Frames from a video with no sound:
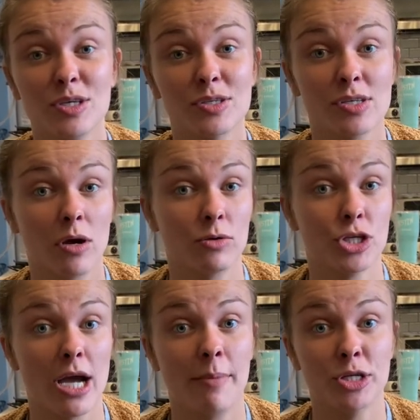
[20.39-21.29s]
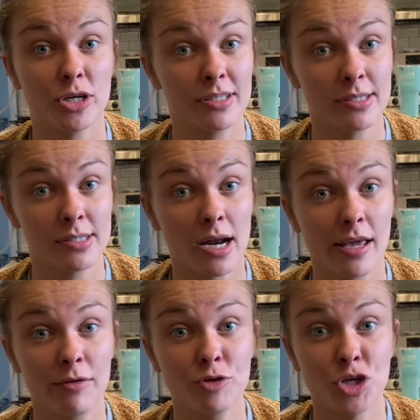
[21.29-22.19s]
So geometry is the
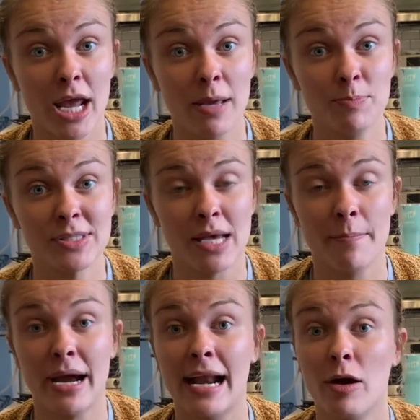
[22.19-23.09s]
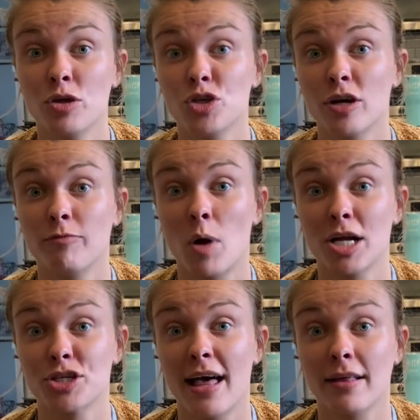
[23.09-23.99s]
study of shapes. And by now you should have
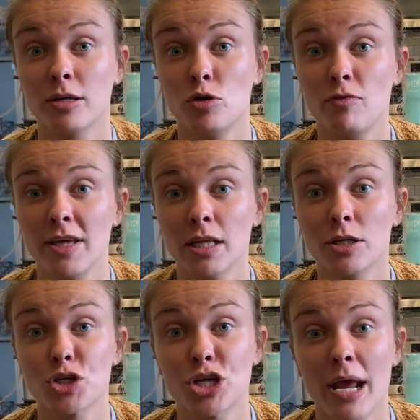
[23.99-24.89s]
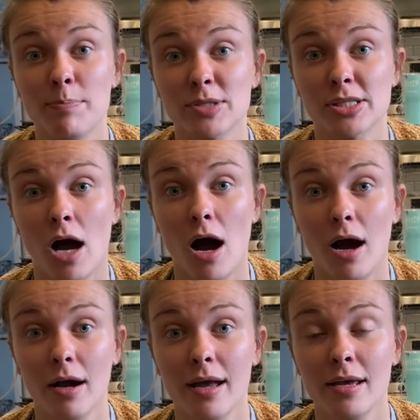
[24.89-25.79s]
watched that goofy little shape
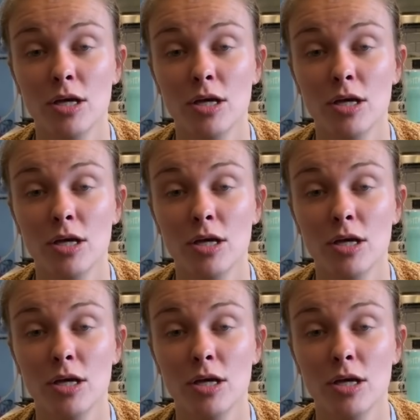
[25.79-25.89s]
song.